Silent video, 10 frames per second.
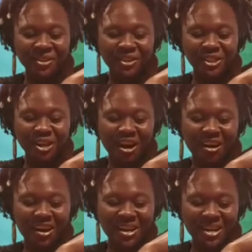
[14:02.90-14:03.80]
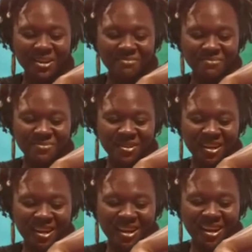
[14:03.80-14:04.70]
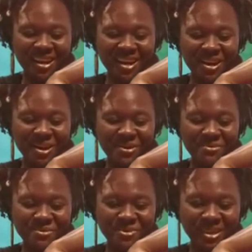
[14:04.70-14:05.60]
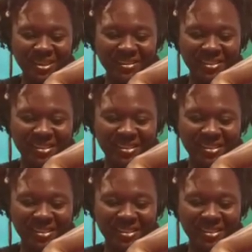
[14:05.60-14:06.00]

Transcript: the jar up with